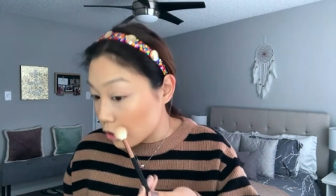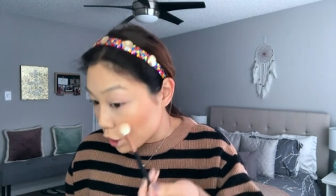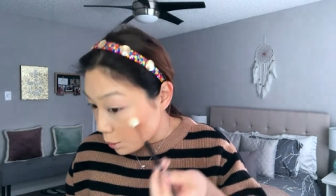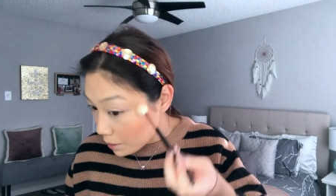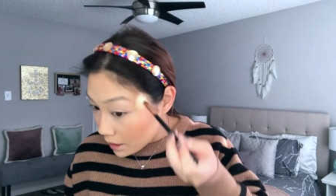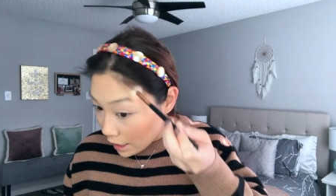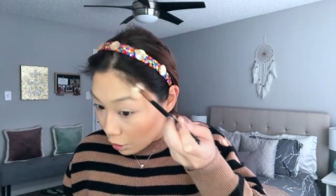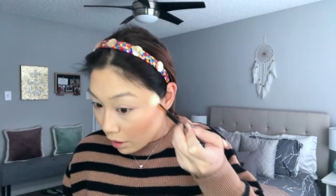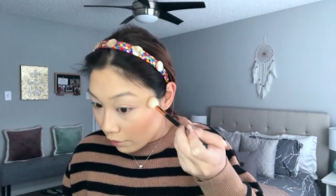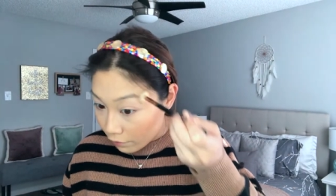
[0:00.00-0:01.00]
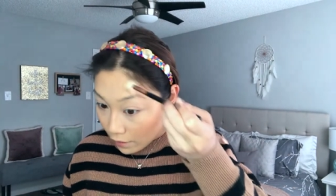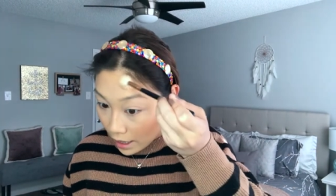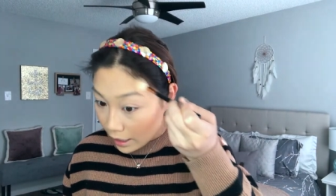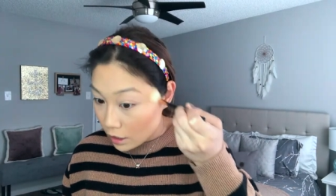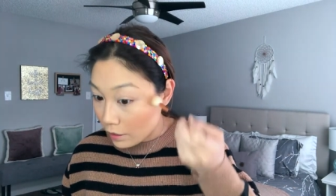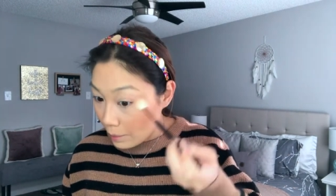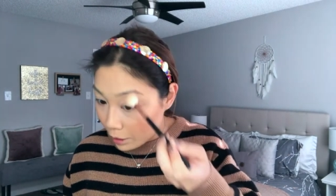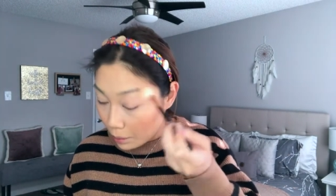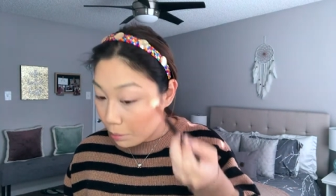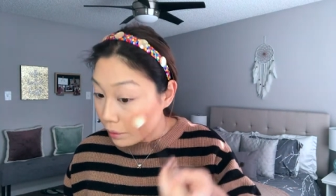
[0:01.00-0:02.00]
dupes that you can find from
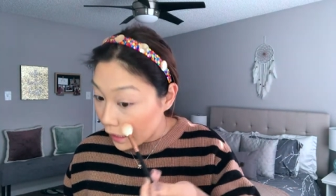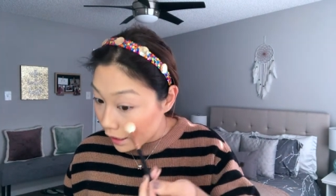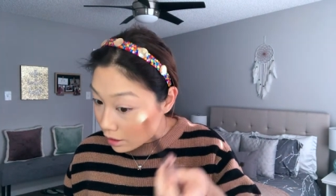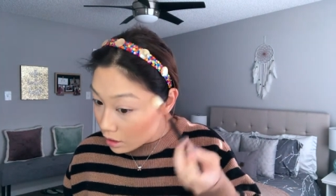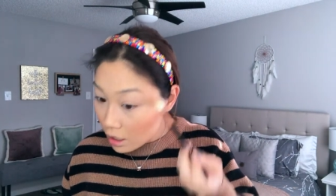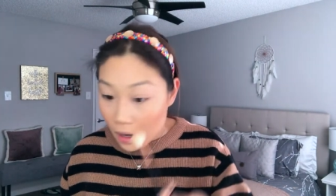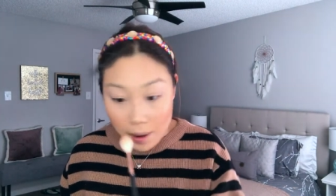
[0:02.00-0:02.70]
other brands.